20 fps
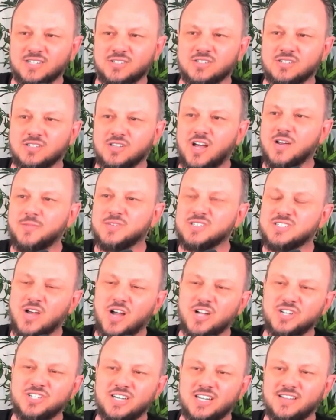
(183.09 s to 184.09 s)
There's a lot of
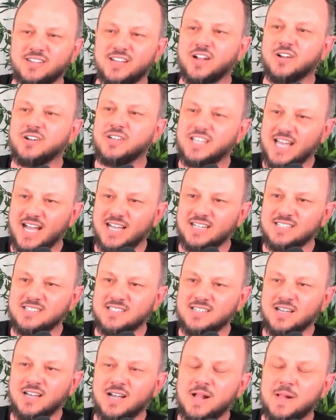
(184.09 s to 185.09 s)
misogyny in there, yes,
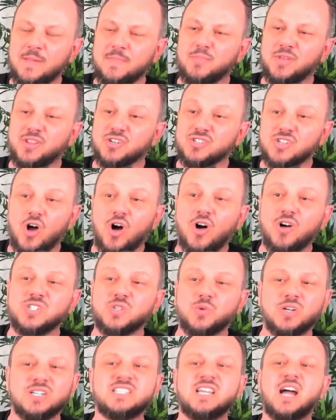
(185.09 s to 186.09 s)
but there's also
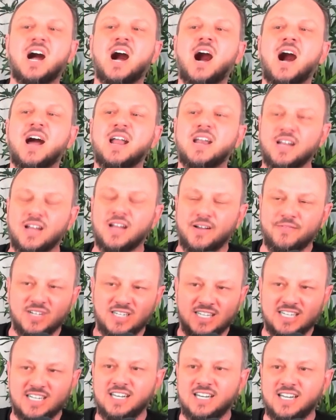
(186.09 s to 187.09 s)
a ton of
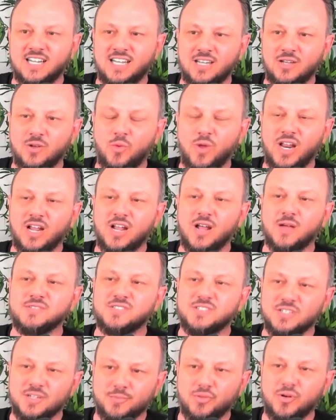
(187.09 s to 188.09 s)
validity when it comes to
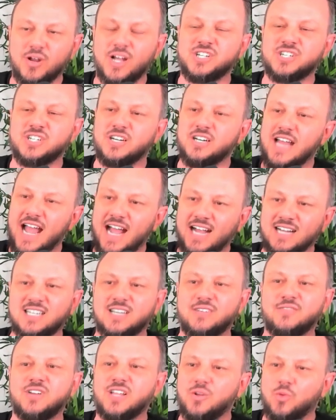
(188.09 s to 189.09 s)
depression,
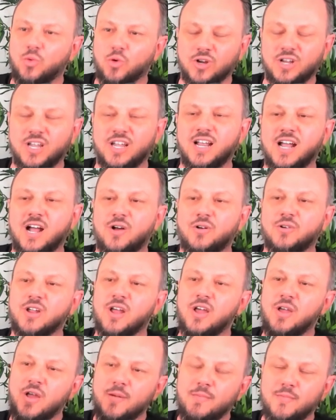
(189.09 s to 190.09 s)
activity, yeah. working out,
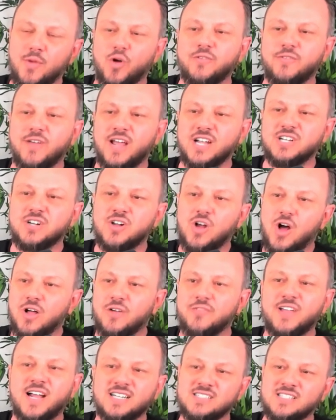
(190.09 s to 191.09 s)
motivation, all
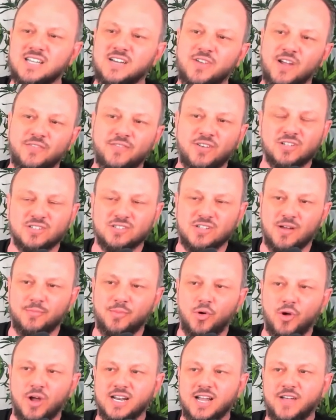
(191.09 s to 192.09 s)
that stuff I feel is on
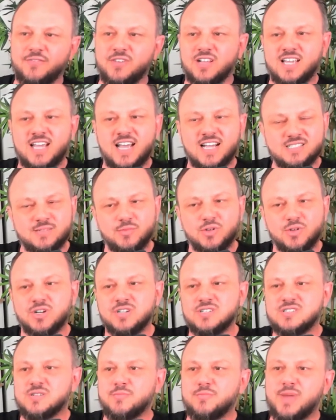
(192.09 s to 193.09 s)
point. I feel he has some good,
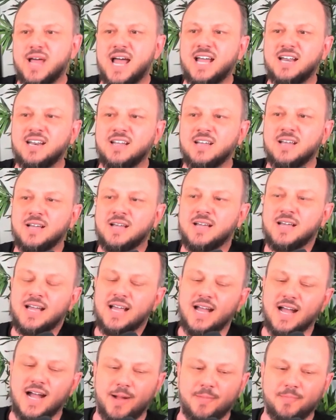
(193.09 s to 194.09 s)
some bad.
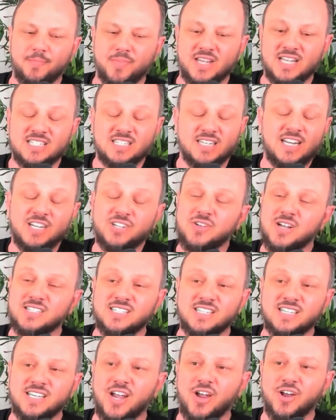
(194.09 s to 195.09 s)
Um, it's an
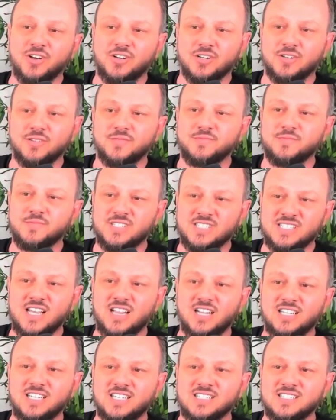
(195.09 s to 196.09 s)
interesting character, to say the
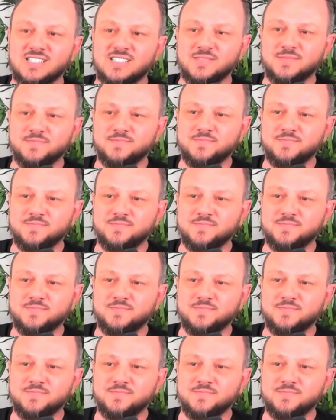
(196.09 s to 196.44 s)
least.